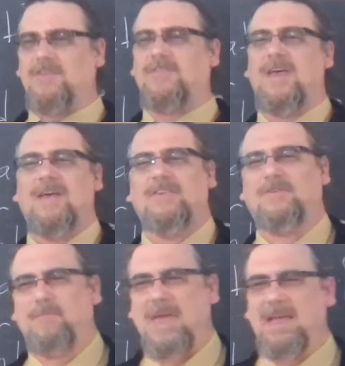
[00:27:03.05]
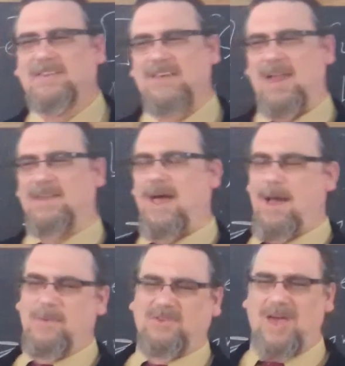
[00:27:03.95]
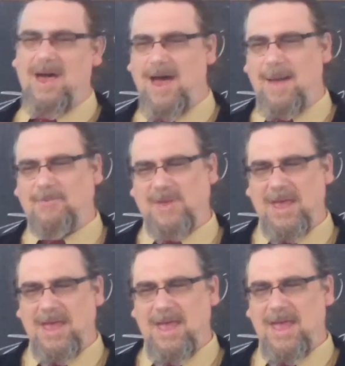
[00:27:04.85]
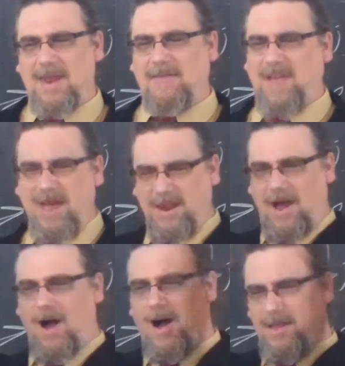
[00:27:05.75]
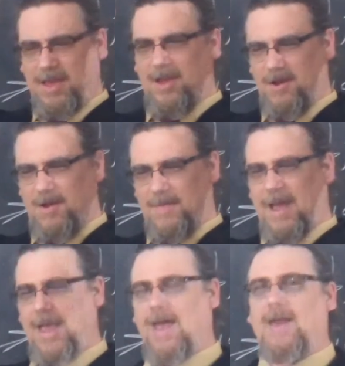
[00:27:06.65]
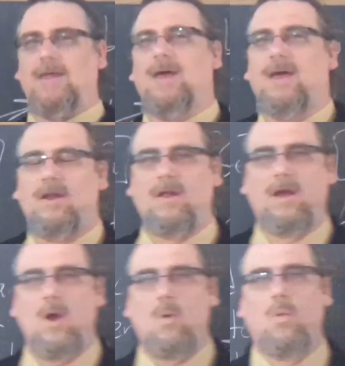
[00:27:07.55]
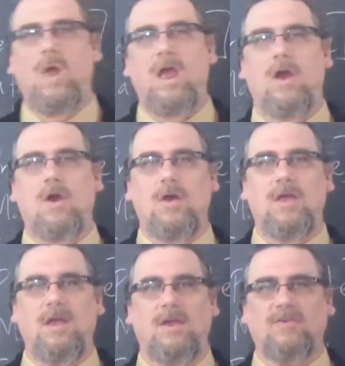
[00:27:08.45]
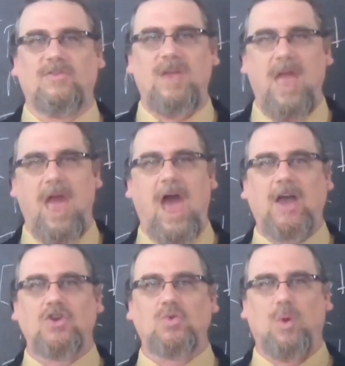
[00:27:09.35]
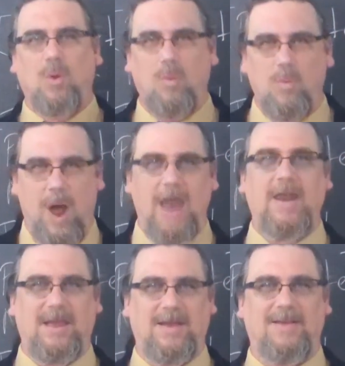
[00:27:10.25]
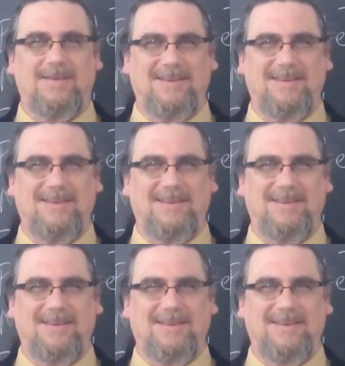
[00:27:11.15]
this, this piece on Thomas Hobbes and I've got it all here in my head. And you're like, where is the actual writing?